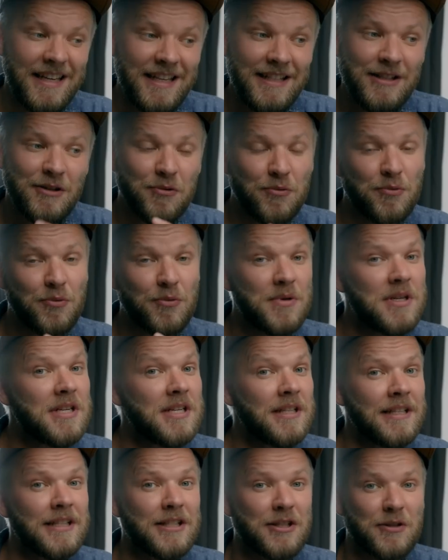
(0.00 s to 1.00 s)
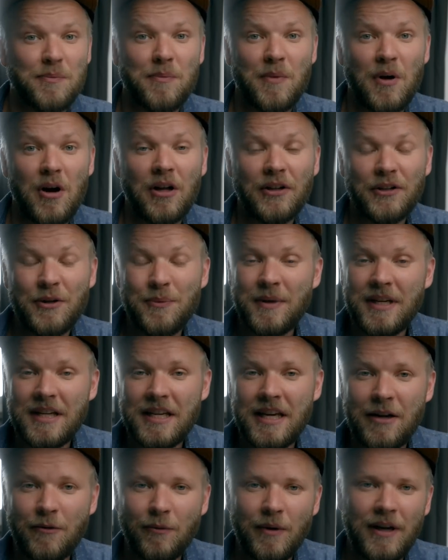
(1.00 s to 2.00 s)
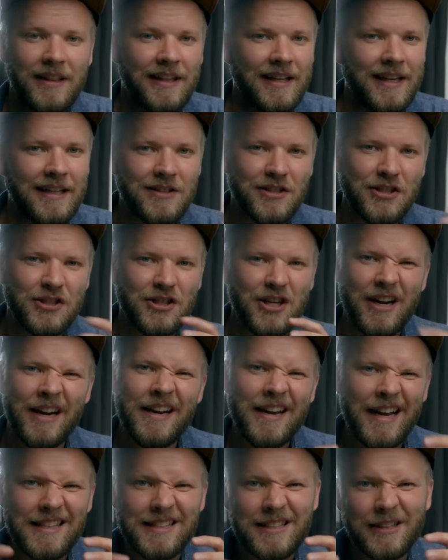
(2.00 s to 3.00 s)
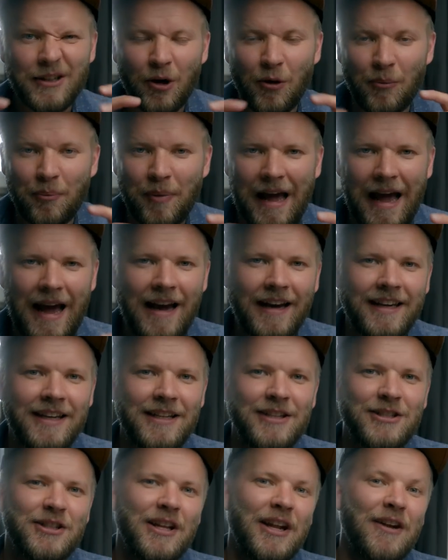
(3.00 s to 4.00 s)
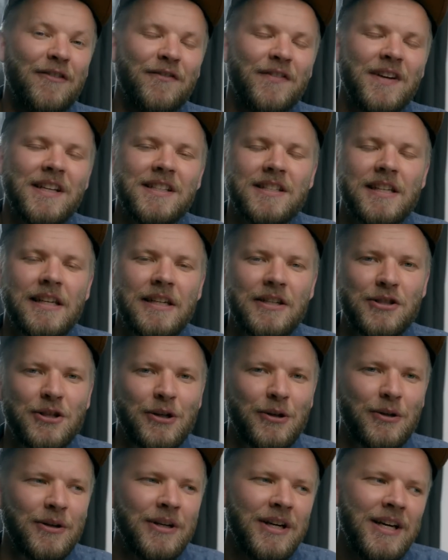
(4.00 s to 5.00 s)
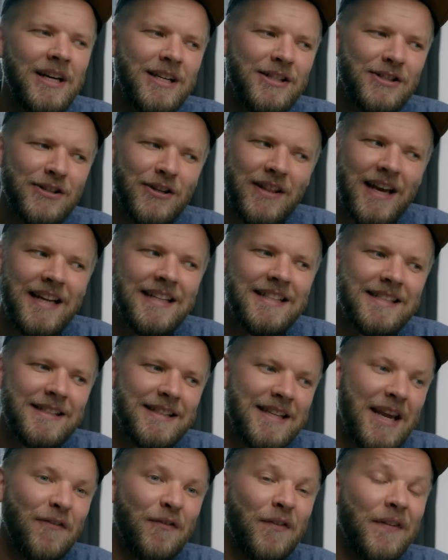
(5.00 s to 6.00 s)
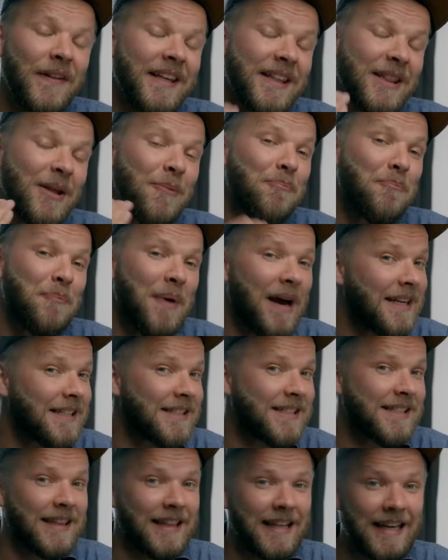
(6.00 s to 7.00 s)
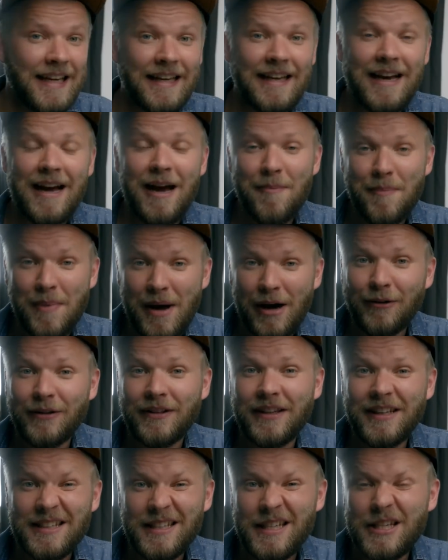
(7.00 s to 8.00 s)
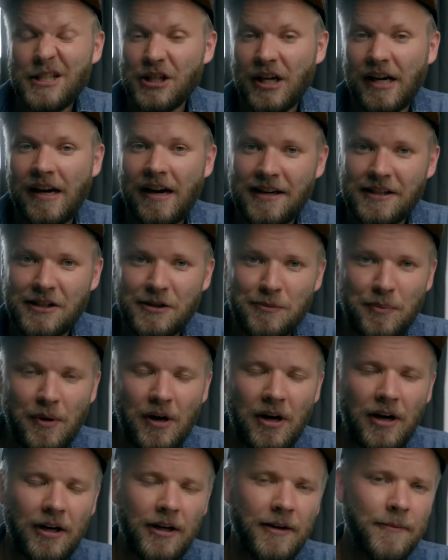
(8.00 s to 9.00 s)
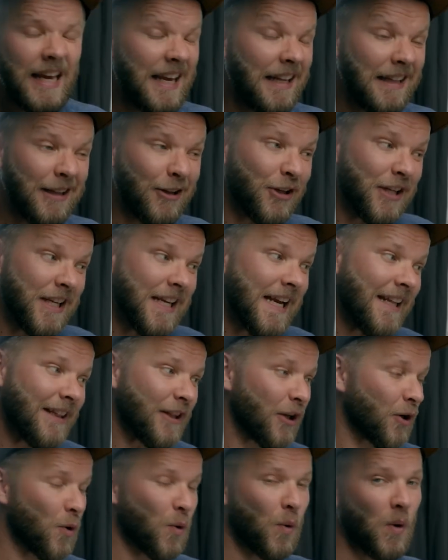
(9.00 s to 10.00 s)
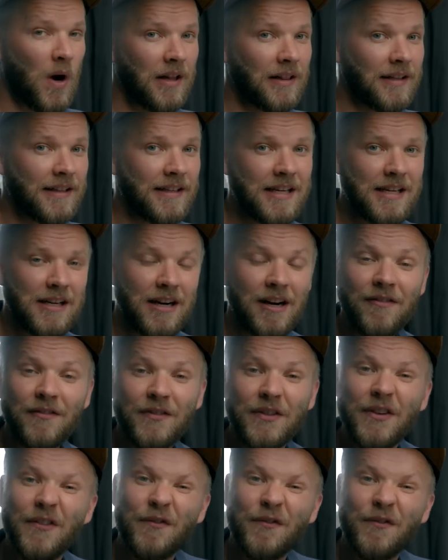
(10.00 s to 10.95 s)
it's really small to begin with, and it's just got a nice little package that it fits into. So that's definitely the best thing about the DJI Spark. And looking at the quality of the